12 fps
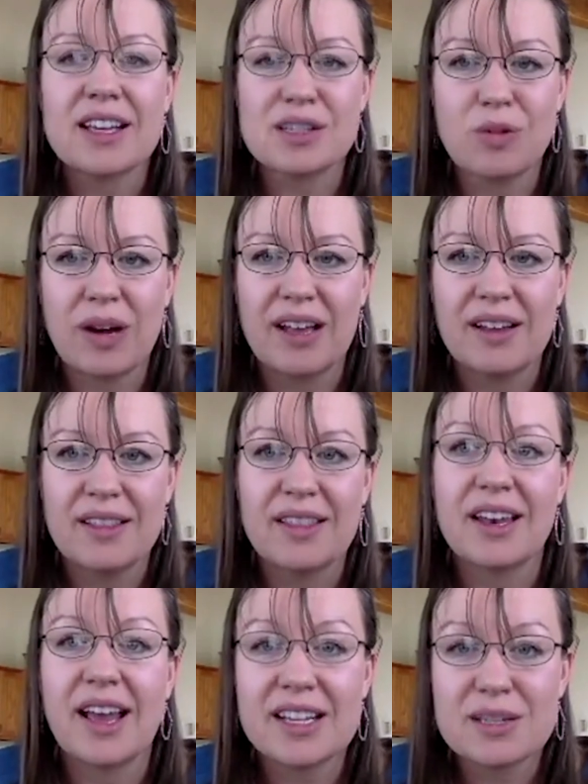And then guess
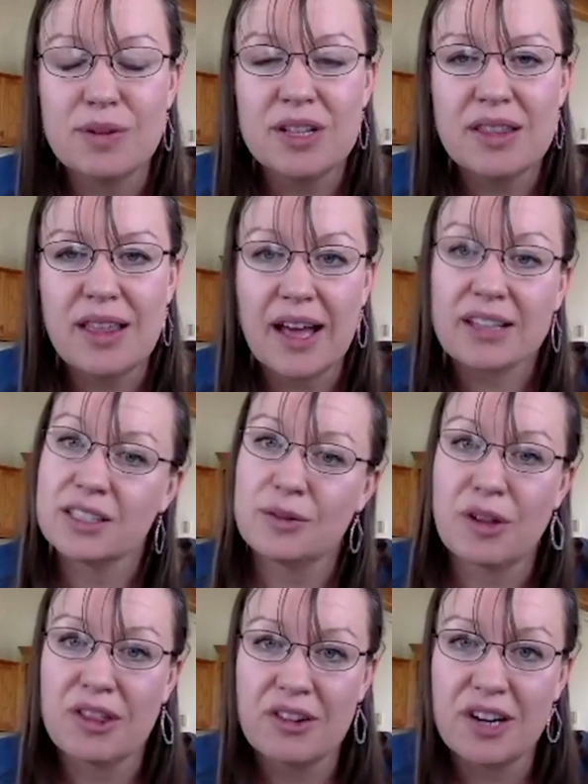what? The next month they
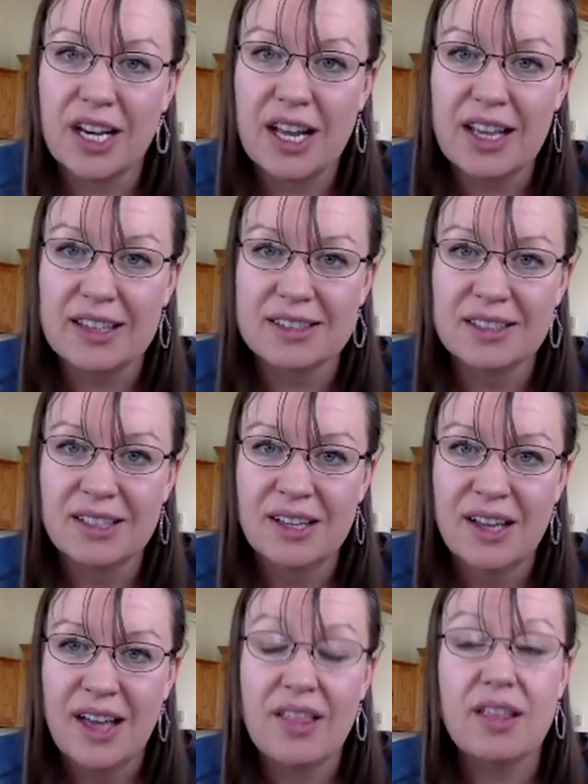actually went 30
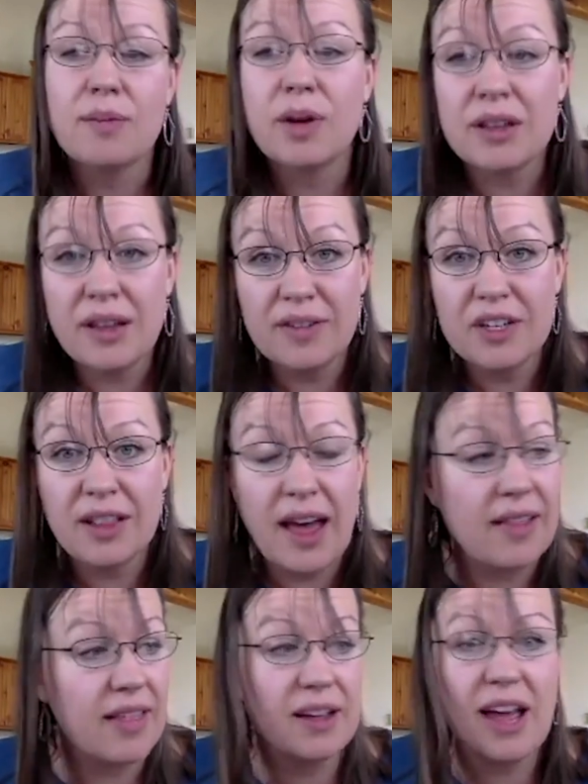days. And then the month
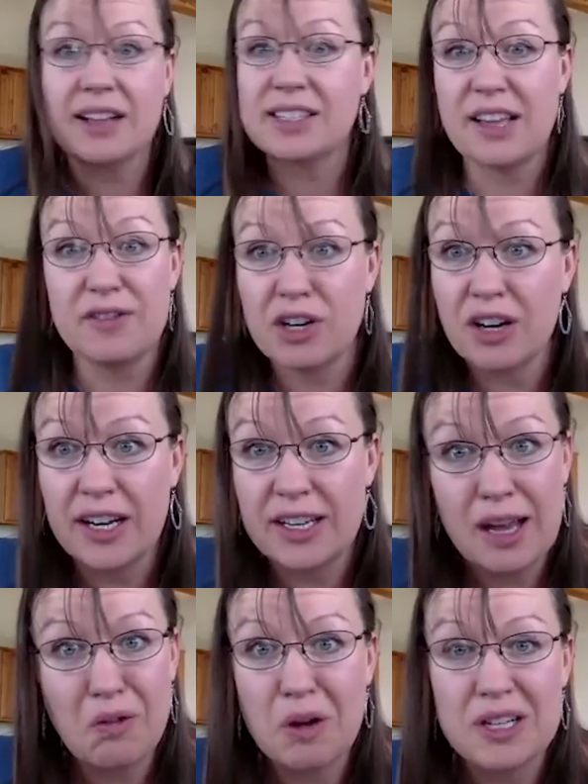after that, they had
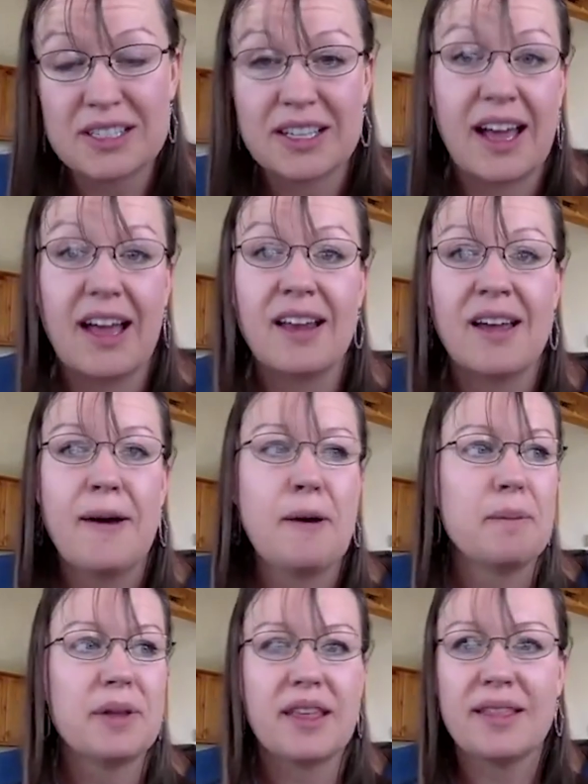7 or 8 day ones
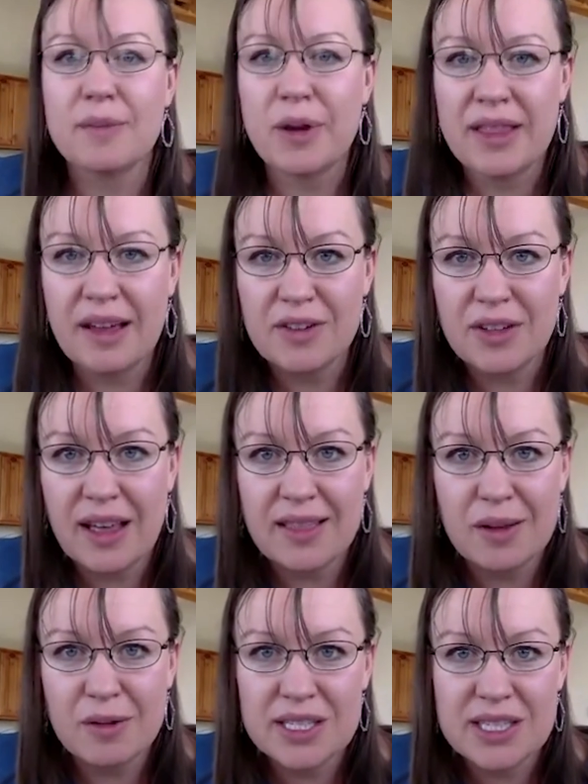again. But then the month
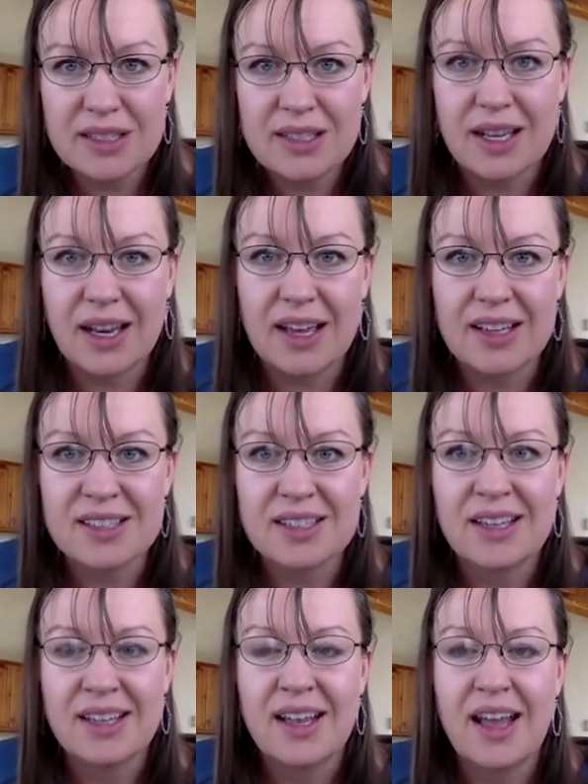after that, they went 60
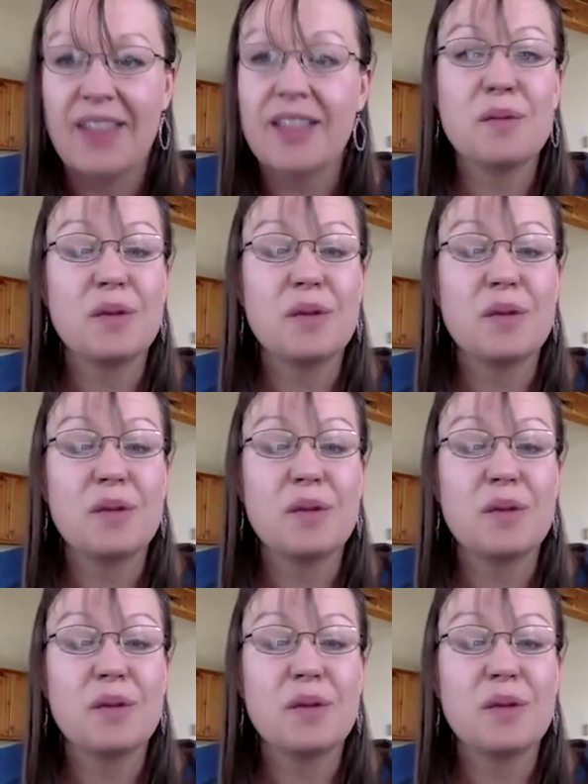days.